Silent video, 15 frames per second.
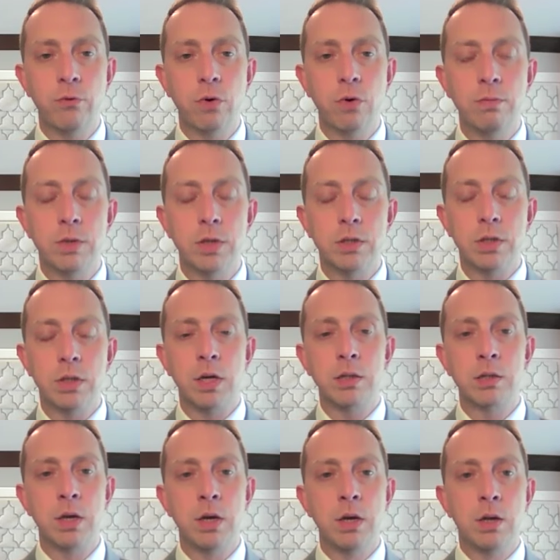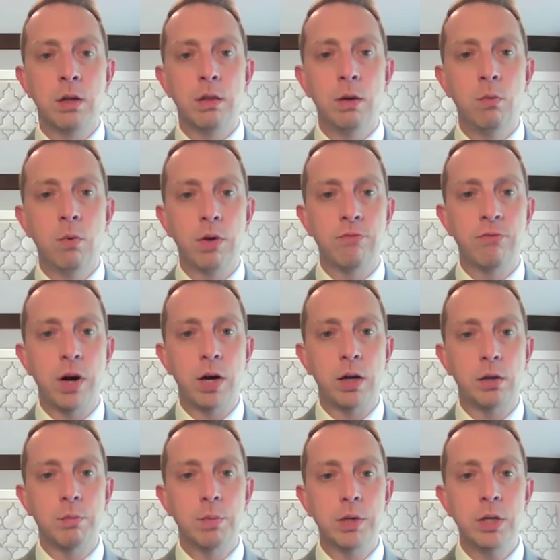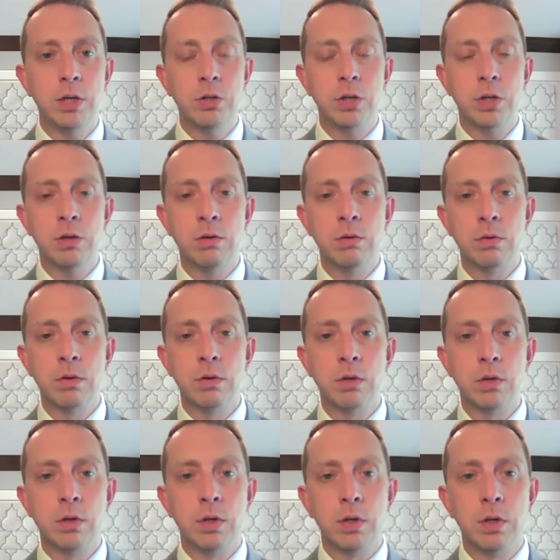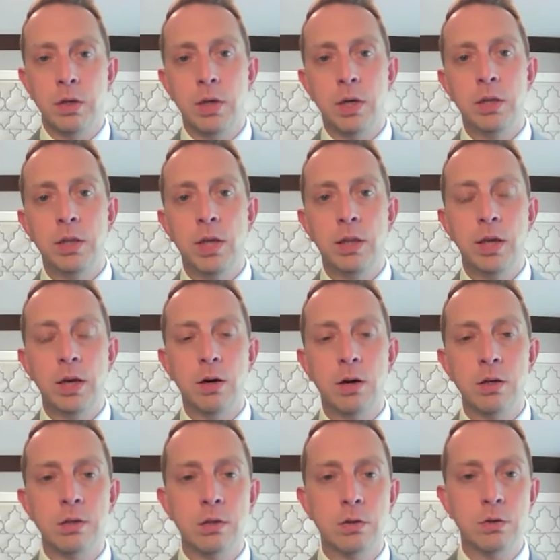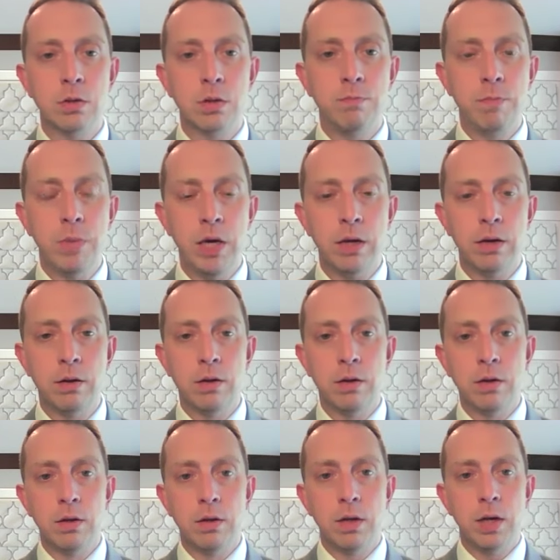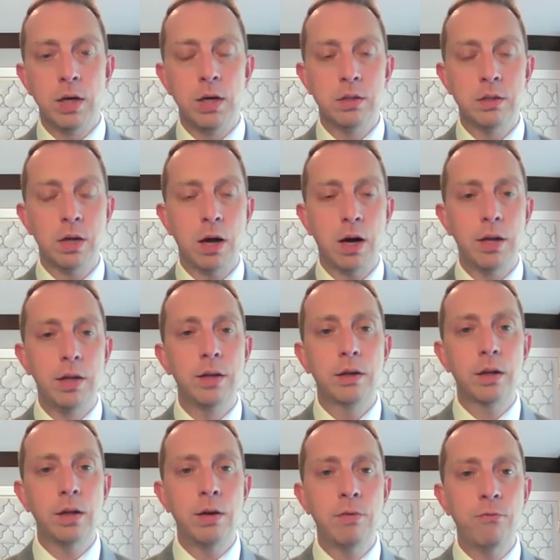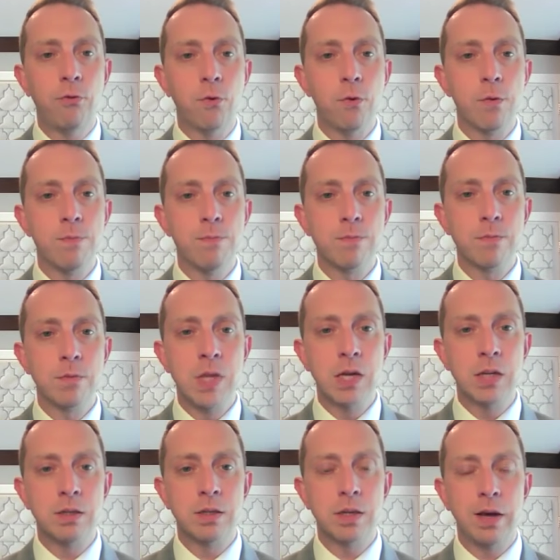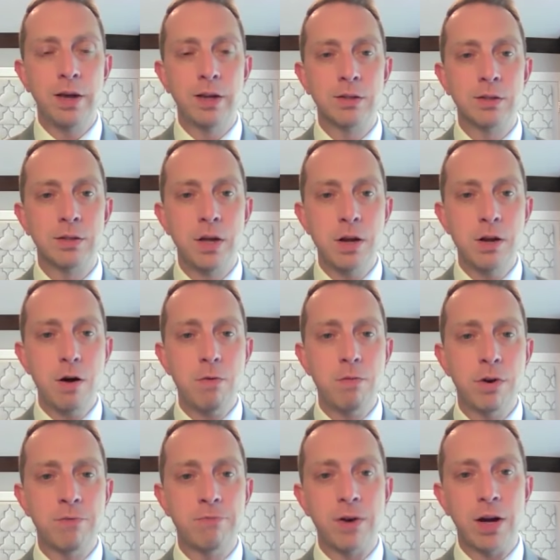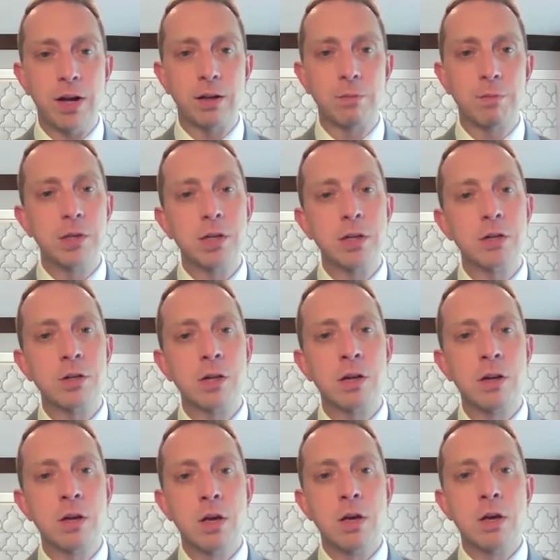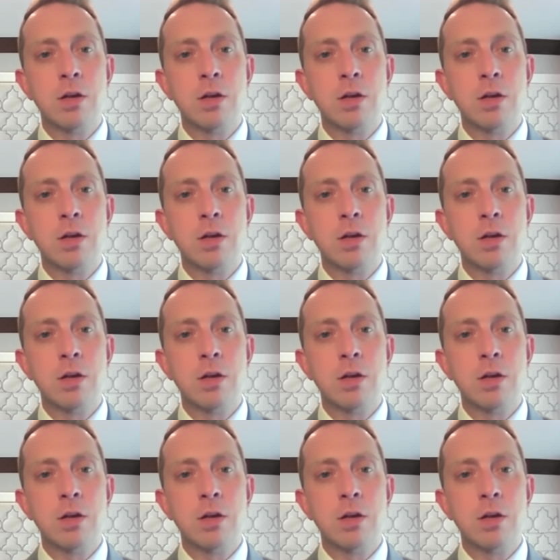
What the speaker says: form that says they want to file a petition. And then they also submit a signed claim form that says they don't want to file a petition.